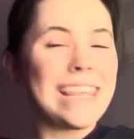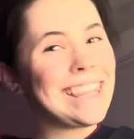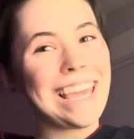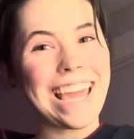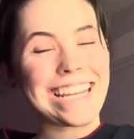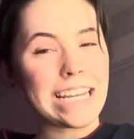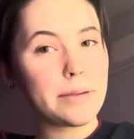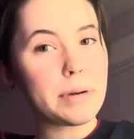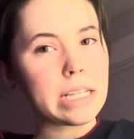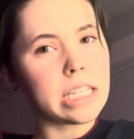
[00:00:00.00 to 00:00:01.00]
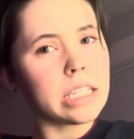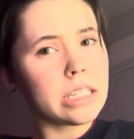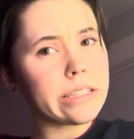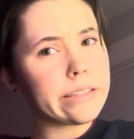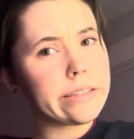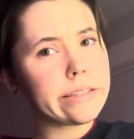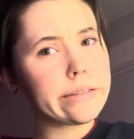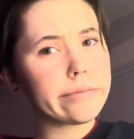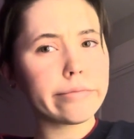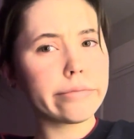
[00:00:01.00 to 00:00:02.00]
The antidepressants
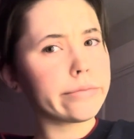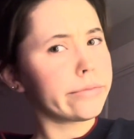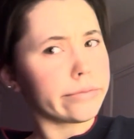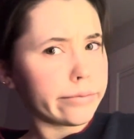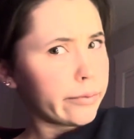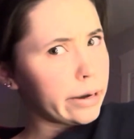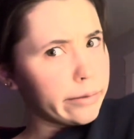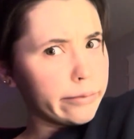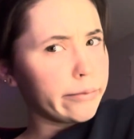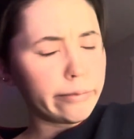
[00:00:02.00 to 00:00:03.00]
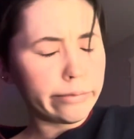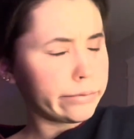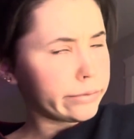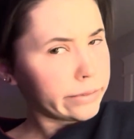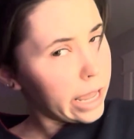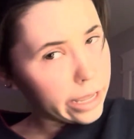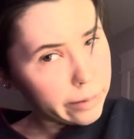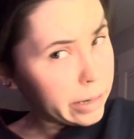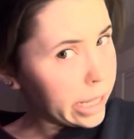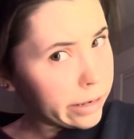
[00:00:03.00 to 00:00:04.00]
were not
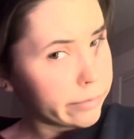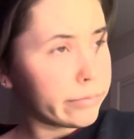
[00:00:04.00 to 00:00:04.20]
coming in.